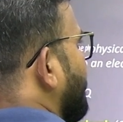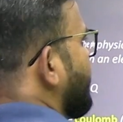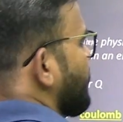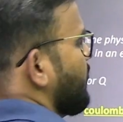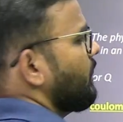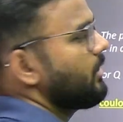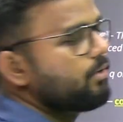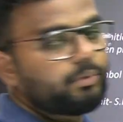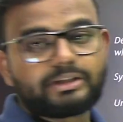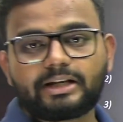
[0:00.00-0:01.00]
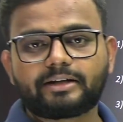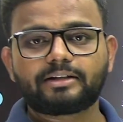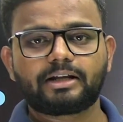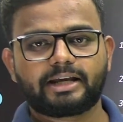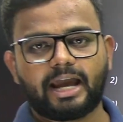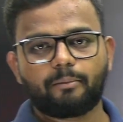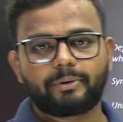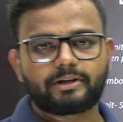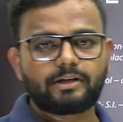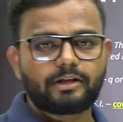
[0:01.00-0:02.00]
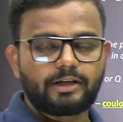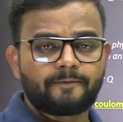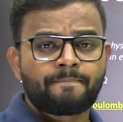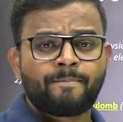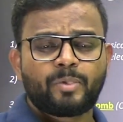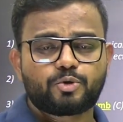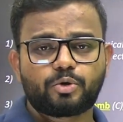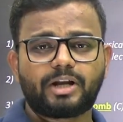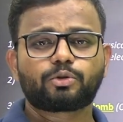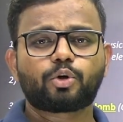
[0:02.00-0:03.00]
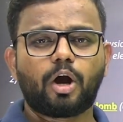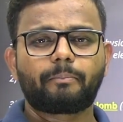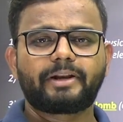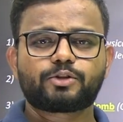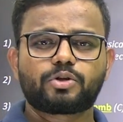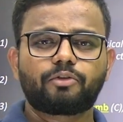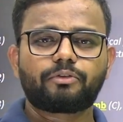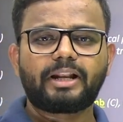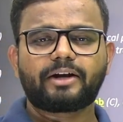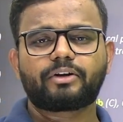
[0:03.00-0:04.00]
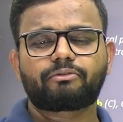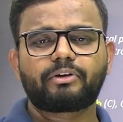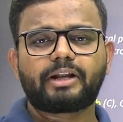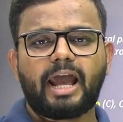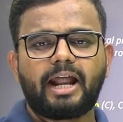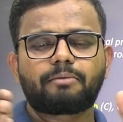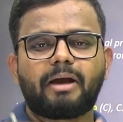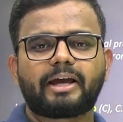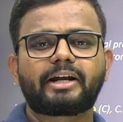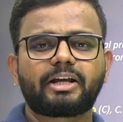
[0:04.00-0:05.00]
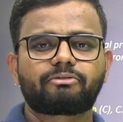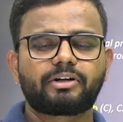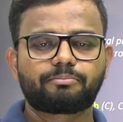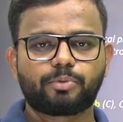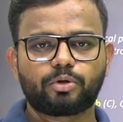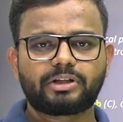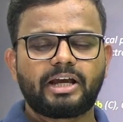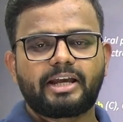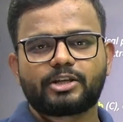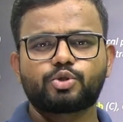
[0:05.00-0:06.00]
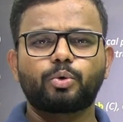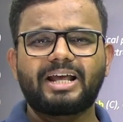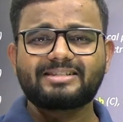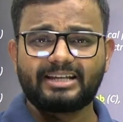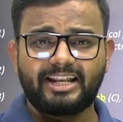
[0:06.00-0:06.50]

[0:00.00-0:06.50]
it with the letter capital E. So now the combination of electric field and magnetic field both is known as